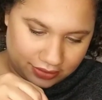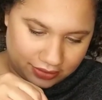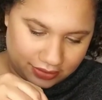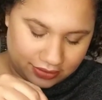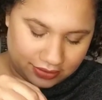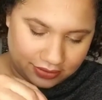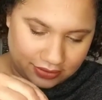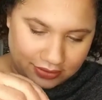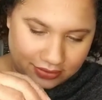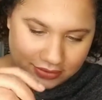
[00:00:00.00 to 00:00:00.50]

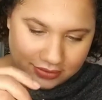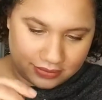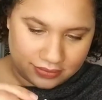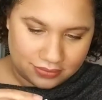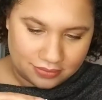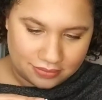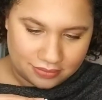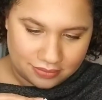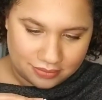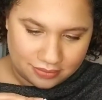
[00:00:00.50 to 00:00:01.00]

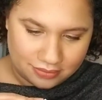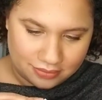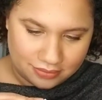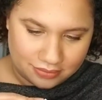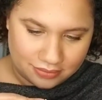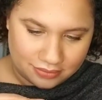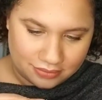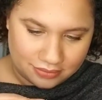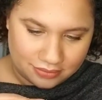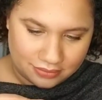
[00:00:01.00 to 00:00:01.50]

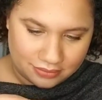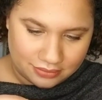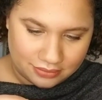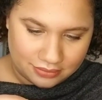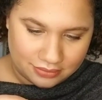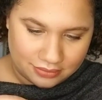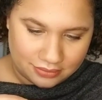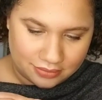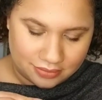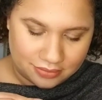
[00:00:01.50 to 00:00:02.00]

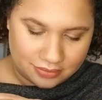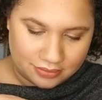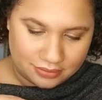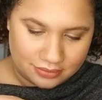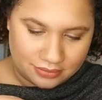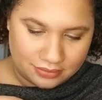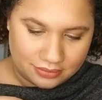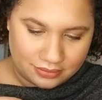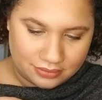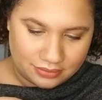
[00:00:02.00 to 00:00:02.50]

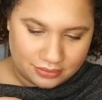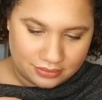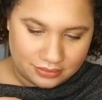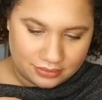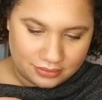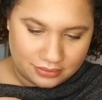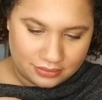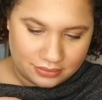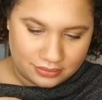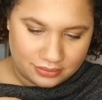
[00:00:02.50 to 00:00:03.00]

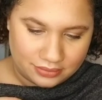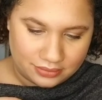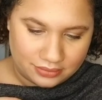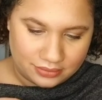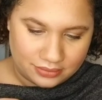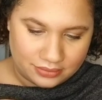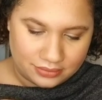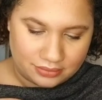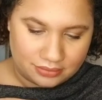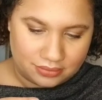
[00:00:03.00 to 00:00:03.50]

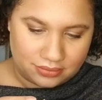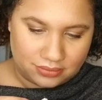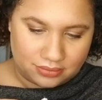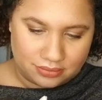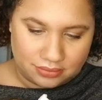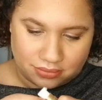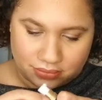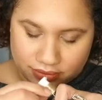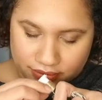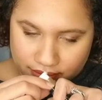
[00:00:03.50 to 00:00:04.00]

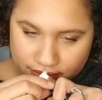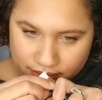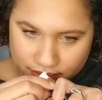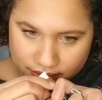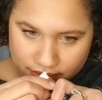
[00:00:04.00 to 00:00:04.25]
Nothing is said.